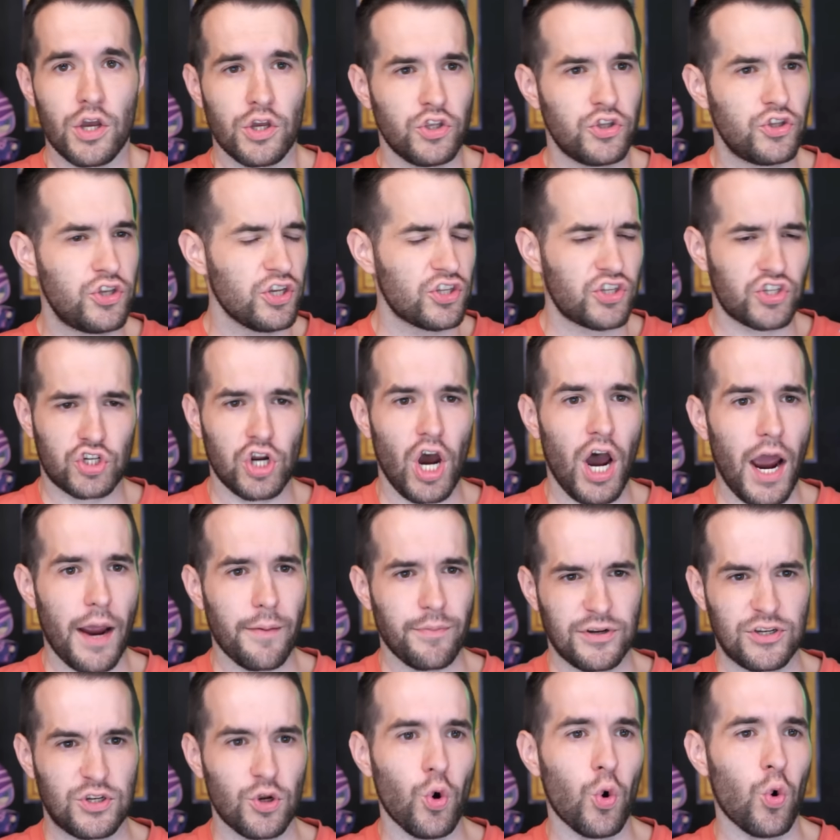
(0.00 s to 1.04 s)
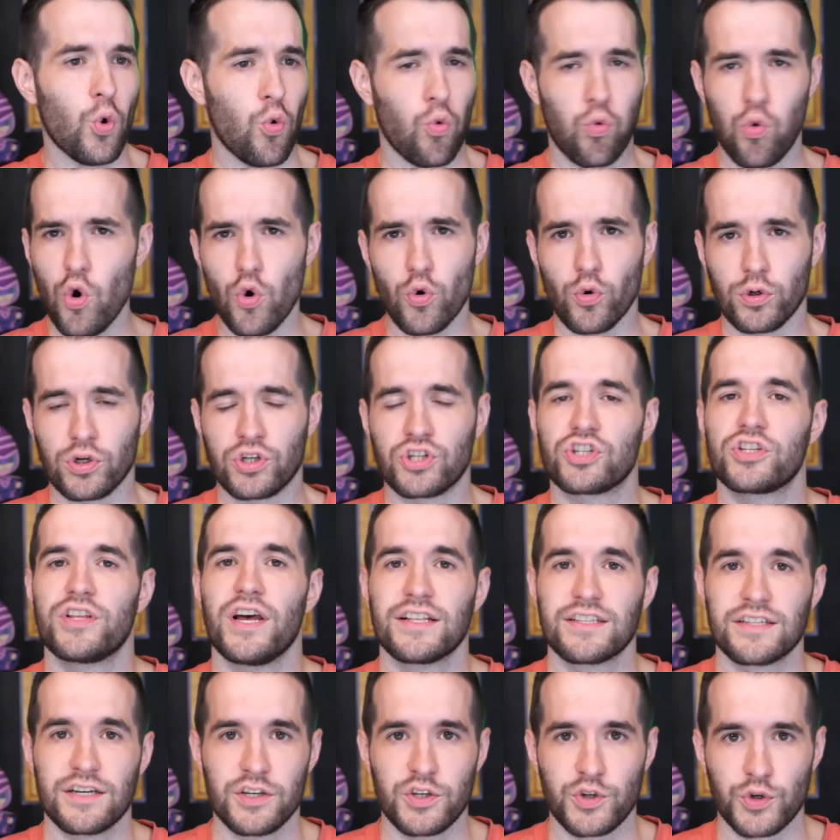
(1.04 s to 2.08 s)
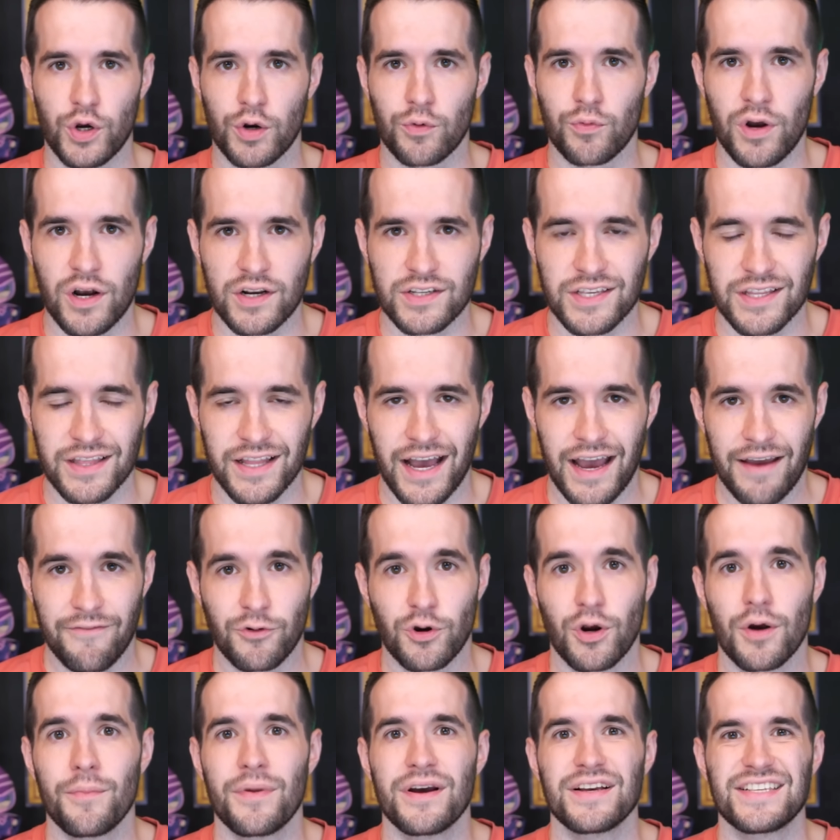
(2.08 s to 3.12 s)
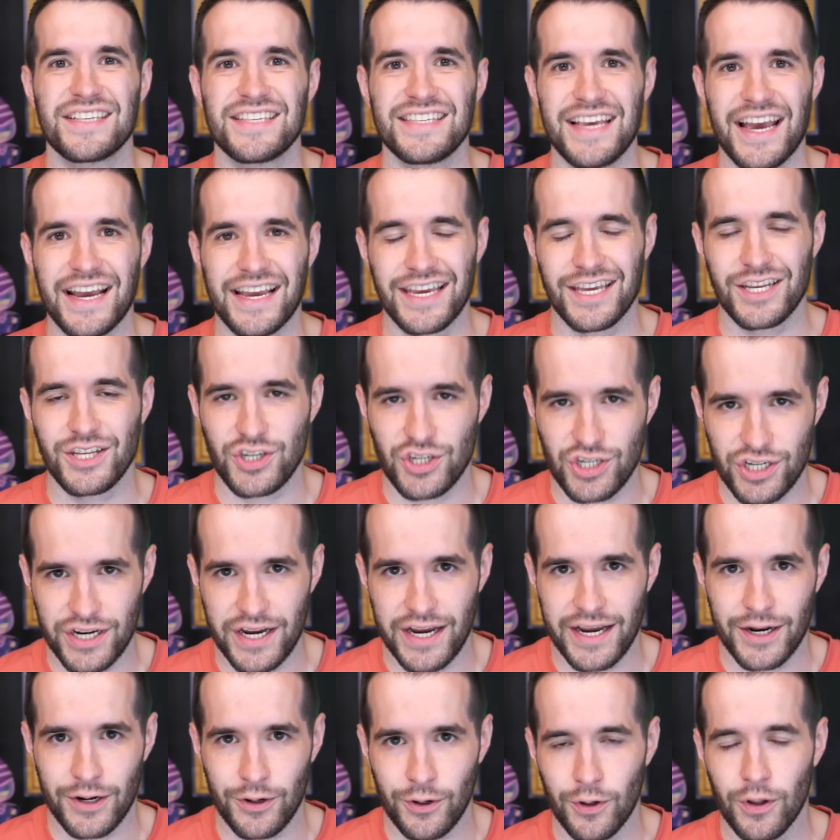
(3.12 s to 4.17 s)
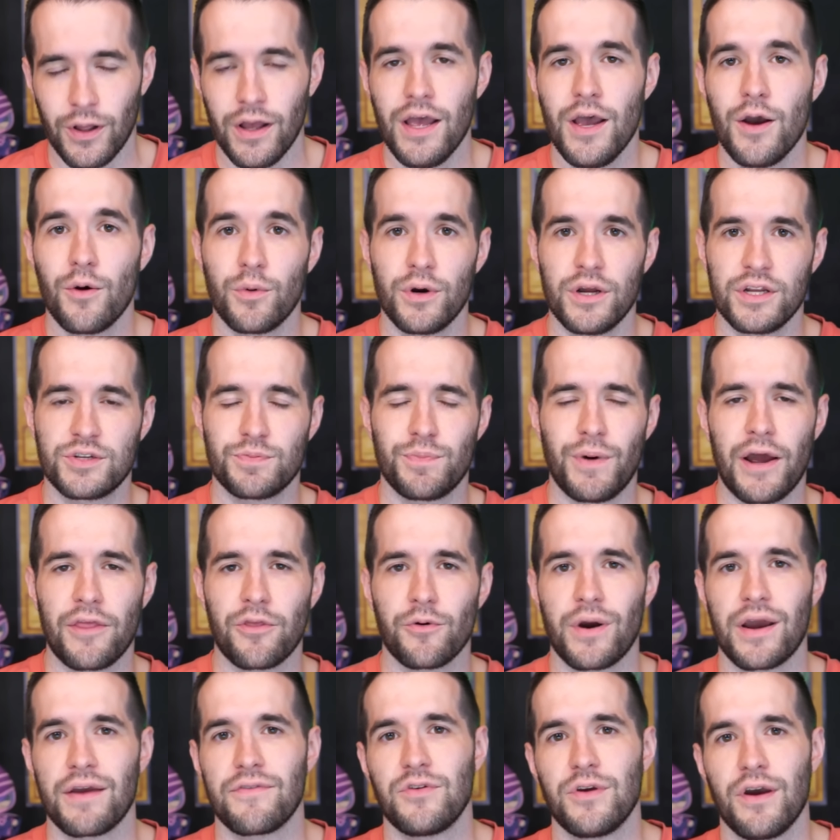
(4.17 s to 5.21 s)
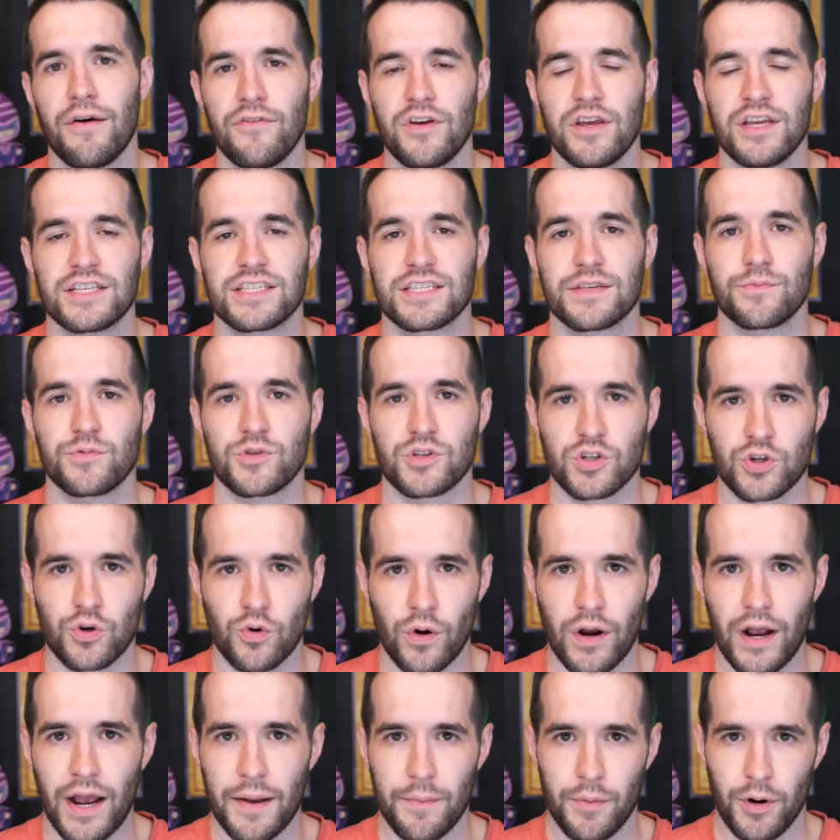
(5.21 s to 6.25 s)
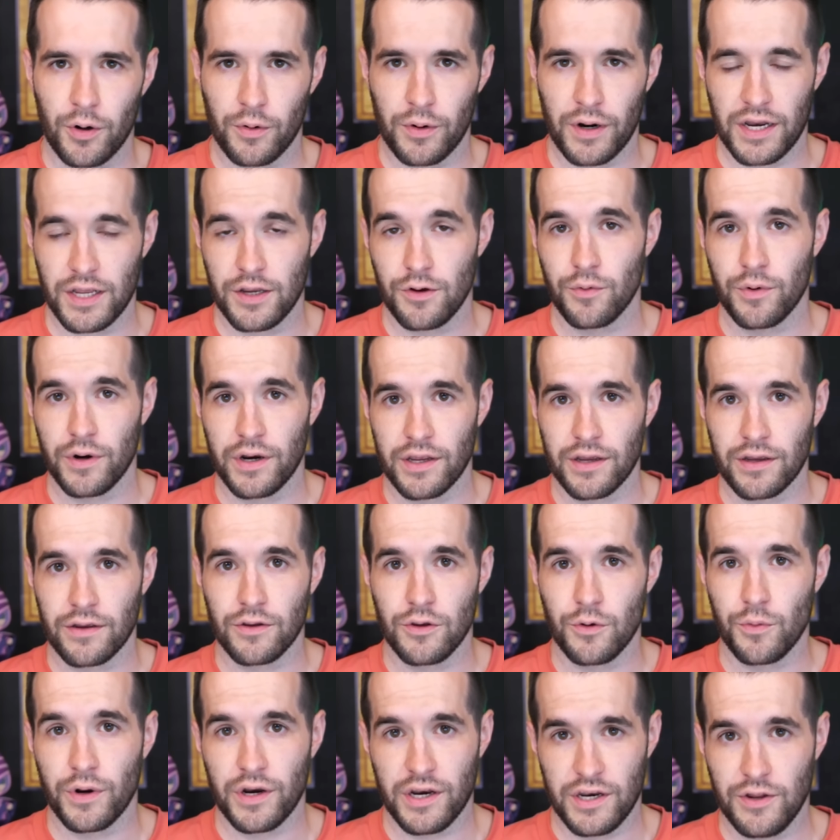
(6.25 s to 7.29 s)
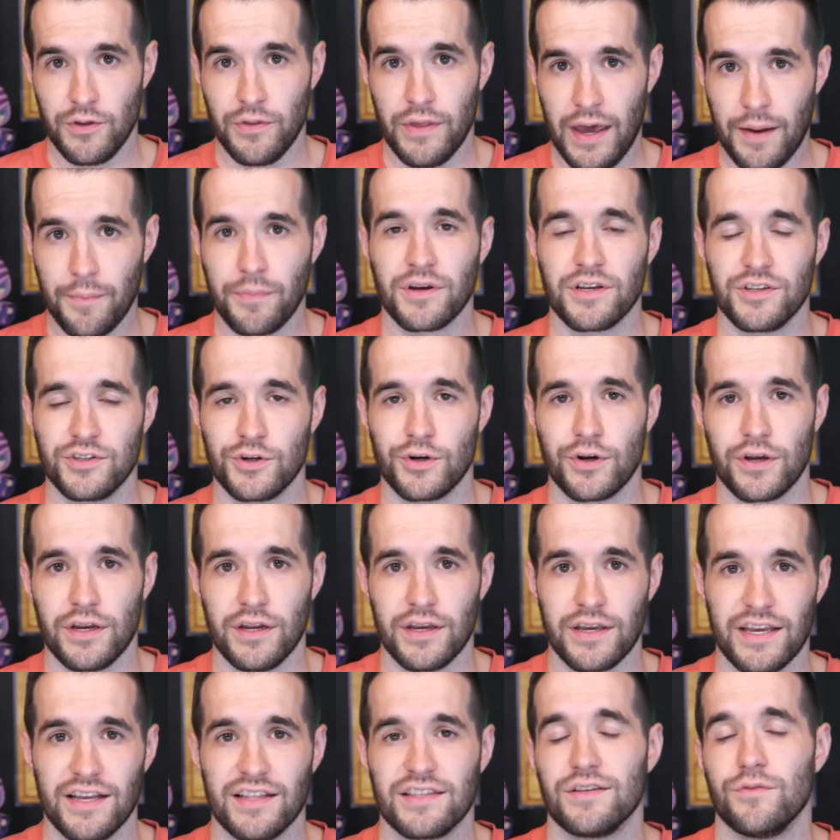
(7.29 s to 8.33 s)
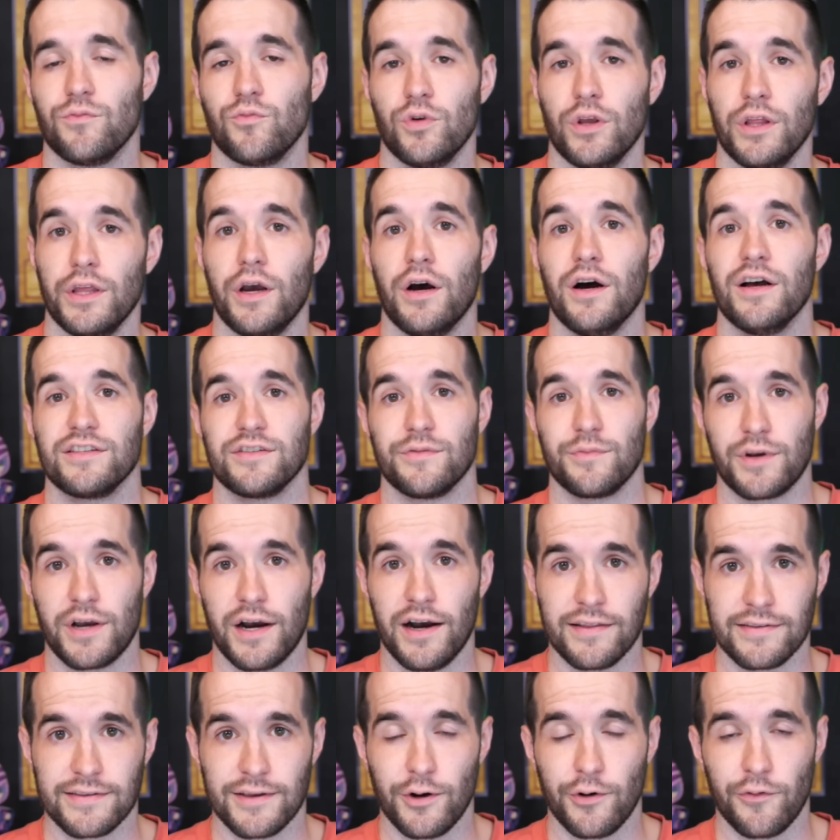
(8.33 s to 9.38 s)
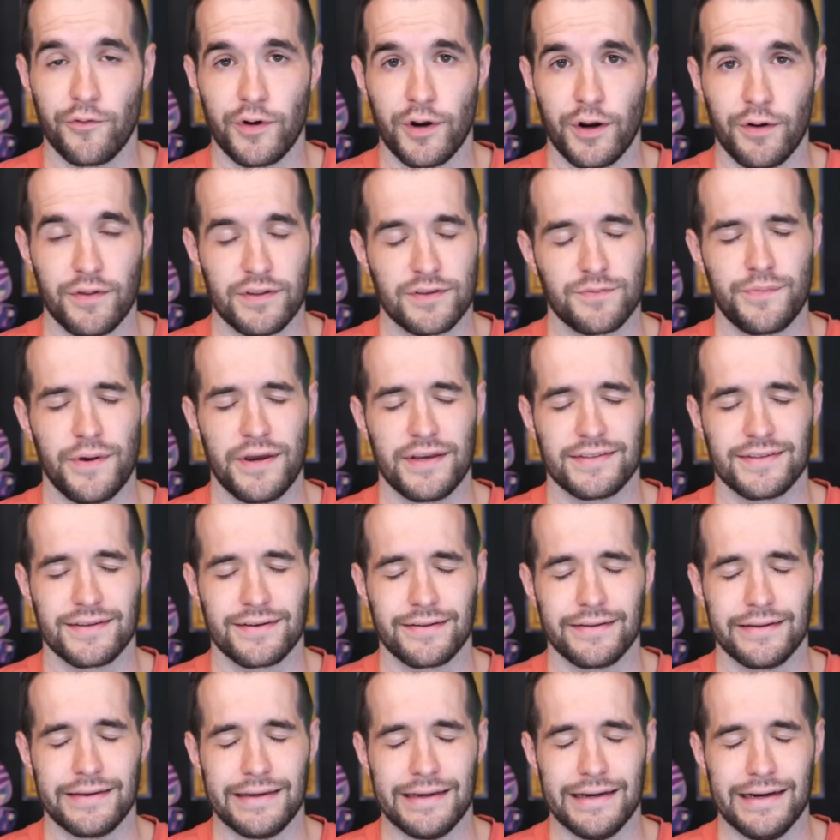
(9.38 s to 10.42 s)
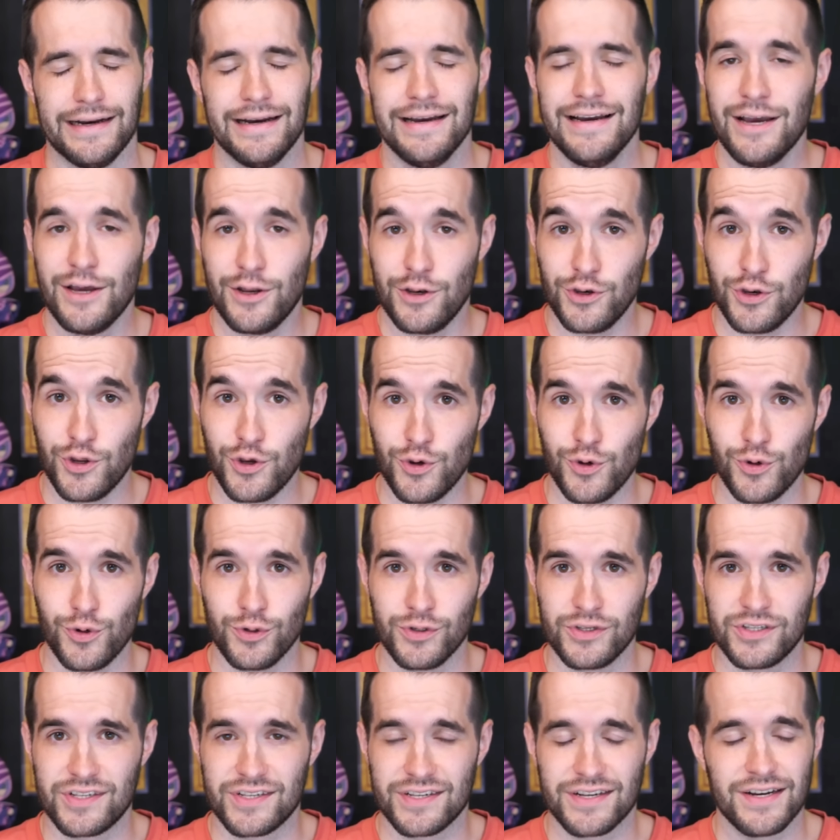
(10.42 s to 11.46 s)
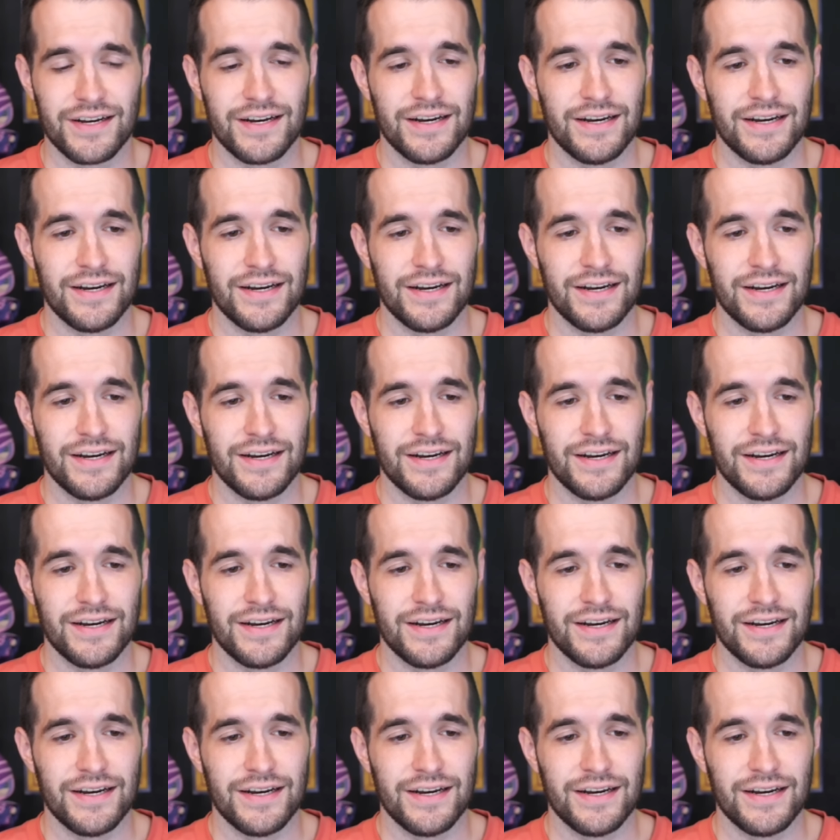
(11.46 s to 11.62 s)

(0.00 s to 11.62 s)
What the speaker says: "it's time to do a whoosh," that's because you're on Ruxin Live. You're on my second channel, which, by the way, if you haven't hit subscribe already, you want to do that because you're gonna get some really awesome content over here. That's basically news,